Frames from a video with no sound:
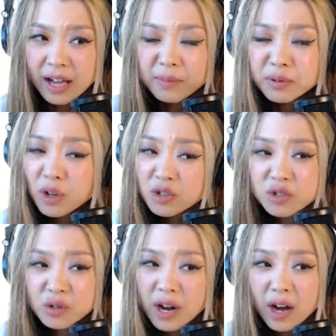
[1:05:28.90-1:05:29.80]
I'm not
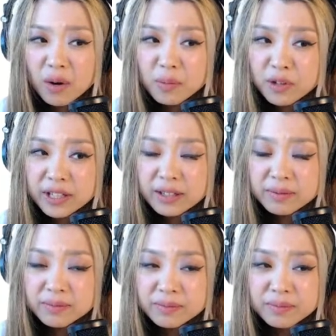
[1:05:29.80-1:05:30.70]
sure Aomori,
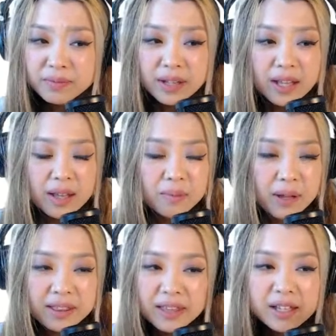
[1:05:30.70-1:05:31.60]

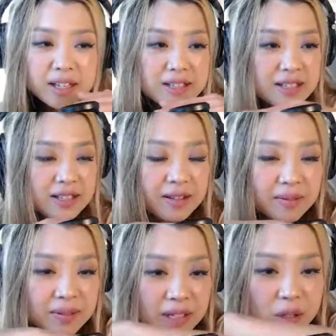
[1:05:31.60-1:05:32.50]
but I think it's,
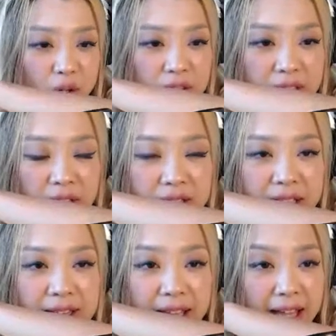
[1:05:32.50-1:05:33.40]
you know, like
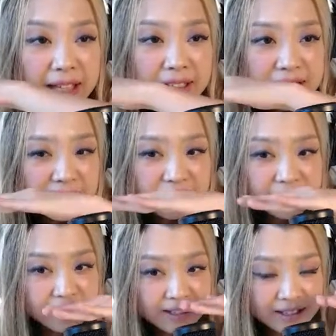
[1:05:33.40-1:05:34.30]
the land is like
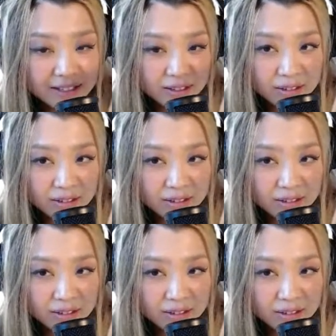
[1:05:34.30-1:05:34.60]
this.